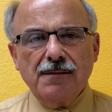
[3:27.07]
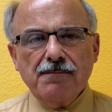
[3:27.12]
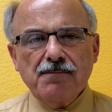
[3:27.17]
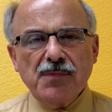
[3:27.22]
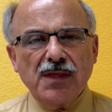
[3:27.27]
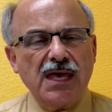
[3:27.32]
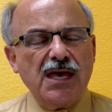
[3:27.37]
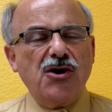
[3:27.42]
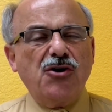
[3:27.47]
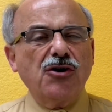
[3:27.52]

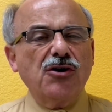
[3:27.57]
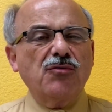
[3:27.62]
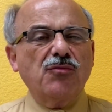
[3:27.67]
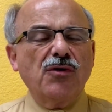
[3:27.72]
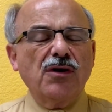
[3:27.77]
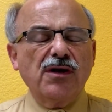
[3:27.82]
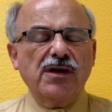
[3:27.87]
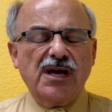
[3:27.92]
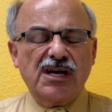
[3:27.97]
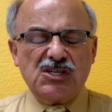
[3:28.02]
He couldn't
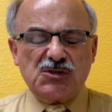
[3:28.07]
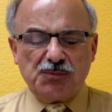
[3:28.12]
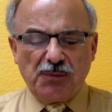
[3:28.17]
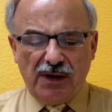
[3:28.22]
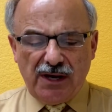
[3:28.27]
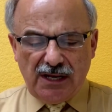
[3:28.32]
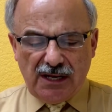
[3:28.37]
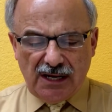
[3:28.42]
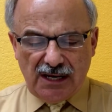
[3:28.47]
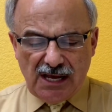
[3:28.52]
really
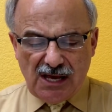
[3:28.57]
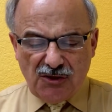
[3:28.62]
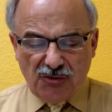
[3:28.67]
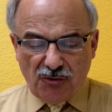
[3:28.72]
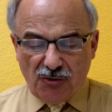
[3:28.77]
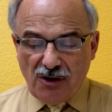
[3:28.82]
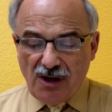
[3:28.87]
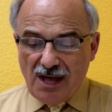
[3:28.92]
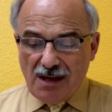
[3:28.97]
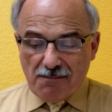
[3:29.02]
explain it.
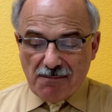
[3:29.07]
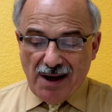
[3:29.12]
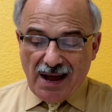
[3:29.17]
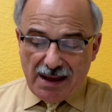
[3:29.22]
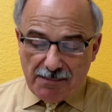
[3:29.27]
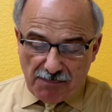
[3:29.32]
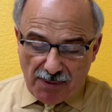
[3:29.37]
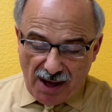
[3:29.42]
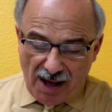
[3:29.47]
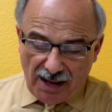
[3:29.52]
Either
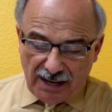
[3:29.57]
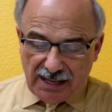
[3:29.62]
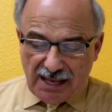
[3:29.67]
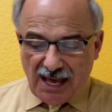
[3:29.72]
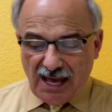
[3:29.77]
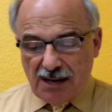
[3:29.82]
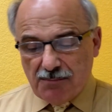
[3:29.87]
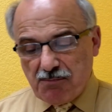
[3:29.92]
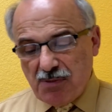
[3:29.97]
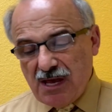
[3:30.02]
my body
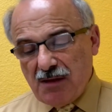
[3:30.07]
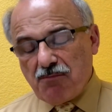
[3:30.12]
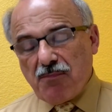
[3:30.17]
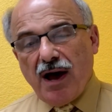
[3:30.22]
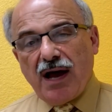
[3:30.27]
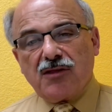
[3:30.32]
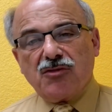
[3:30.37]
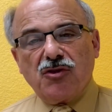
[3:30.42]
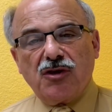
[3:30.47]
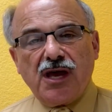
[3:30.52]
had beat
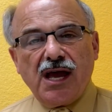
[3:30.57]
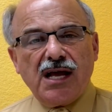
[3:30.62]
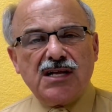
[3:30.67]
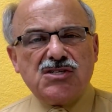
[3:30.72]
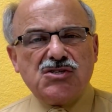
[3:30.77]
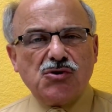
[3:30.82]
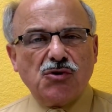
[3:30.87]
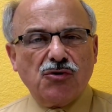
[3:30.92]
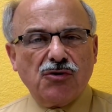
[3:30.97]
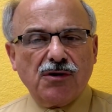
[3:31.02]
back the
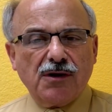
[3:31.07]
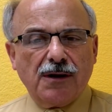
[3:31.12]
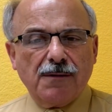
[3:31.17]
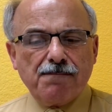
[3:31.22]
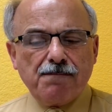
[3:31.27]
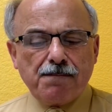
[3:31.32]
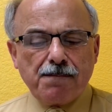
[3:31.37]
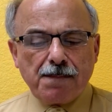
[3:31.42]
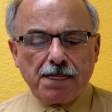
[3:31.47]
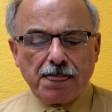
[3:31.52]

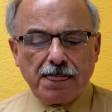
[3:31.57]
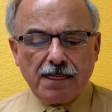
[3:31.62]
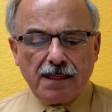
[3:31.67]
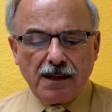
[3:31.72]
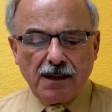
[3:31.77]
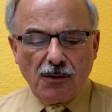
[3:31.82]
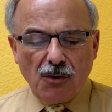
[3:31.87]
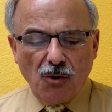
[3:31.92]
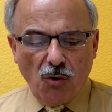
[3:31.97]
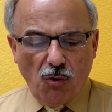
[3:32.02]
cancer,
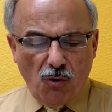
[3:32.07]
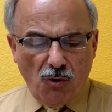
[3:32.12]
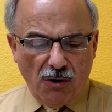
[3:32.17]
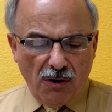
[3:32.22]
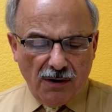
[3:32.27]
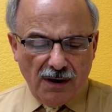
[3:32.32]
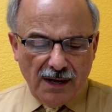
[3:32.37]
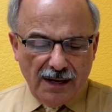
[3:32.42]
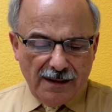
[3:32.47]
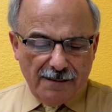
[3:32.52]

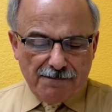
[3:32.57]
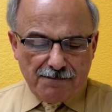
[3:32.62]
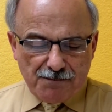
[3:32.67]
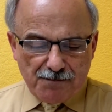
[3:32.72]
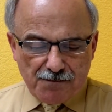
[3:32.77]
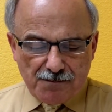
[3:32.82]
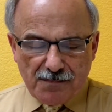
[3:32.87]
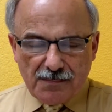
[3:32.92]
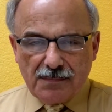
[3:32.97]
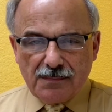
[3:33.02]
or
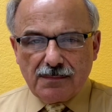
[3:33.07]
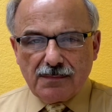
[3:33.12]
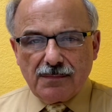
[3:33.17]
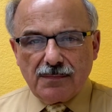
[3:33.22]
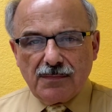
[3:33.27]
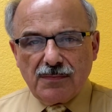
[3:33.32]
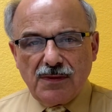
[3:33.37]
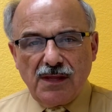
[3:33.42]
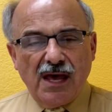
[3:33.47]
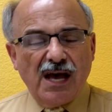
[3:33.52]

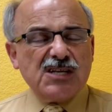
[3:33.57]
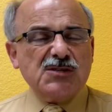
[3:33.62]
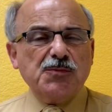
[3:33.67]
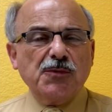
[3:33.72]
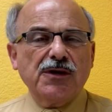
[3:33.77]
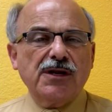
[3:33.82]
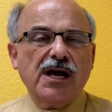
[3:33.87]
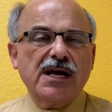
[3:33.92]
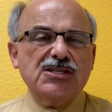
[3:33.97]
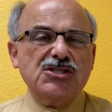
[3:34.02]
the
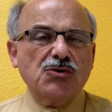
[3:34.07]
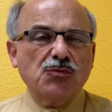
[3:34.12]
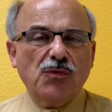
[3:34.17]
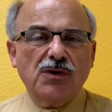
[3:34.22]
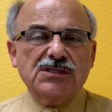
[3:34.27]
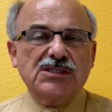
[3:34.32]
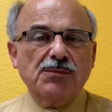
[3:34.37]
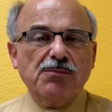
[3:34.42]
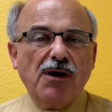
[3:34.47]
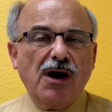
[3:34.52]
explanation
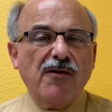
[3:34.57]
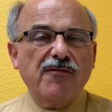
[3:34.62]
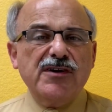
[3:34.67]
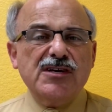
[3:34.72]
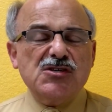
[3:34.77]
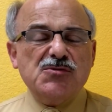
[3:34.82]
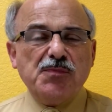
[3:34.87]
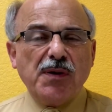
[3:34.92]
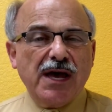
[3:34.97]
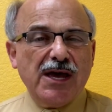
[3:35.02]
was above
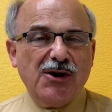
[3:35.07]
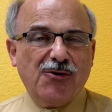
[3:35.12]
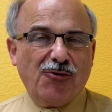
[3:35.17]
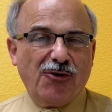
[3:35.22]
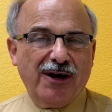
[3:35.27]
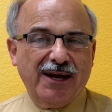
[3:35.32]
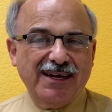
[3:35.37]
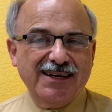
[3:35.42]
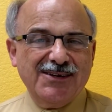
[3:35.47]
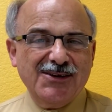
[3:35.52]
his pay
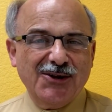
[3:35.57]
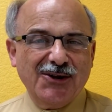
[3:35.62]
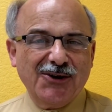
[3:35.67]
grade,